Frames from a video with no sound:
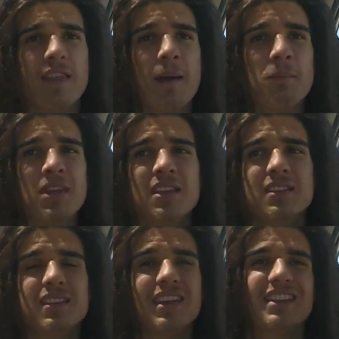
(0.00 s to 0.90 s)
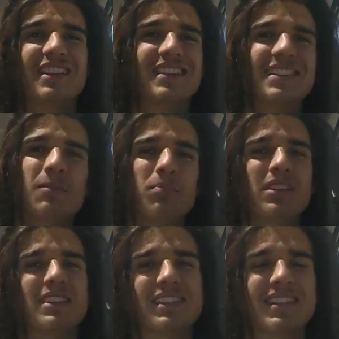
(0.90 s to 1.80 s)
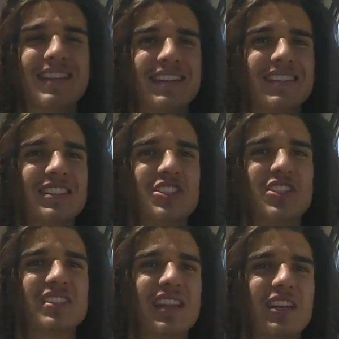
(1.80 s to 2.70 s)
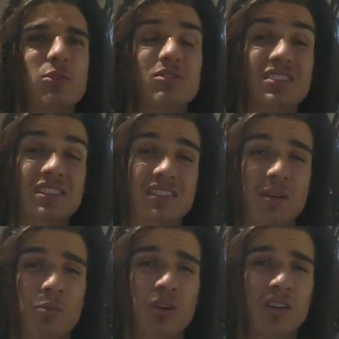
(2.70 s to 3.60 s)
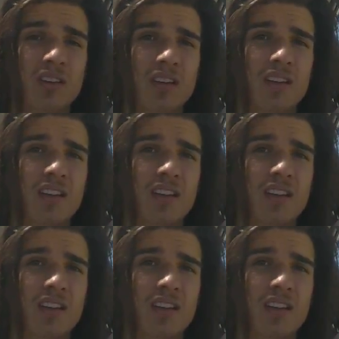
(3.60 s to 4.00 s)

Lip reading: That means the simplest things is just like you see someone